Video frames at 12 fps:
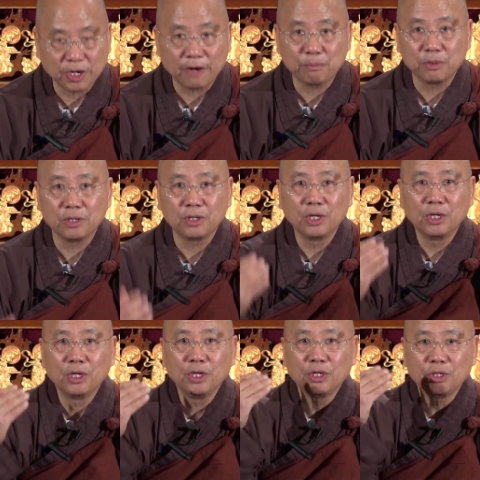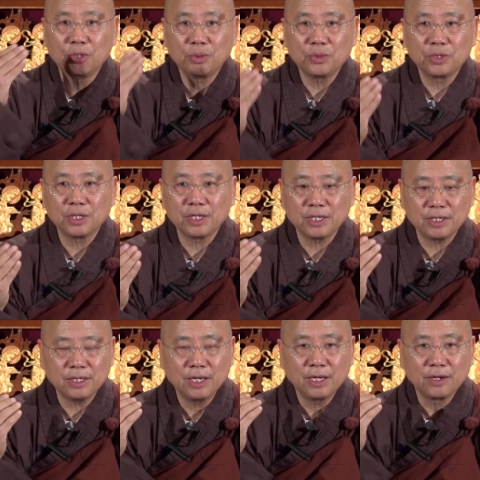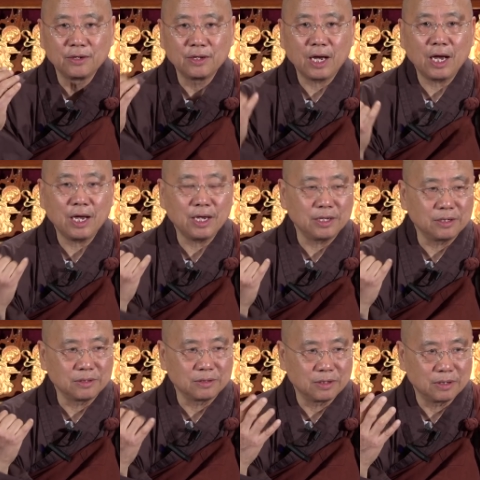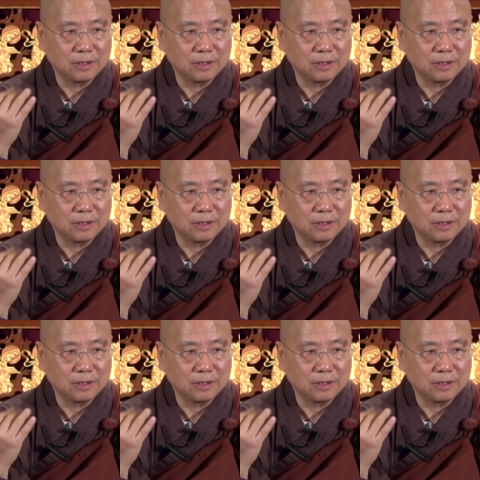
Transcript: We have been using 9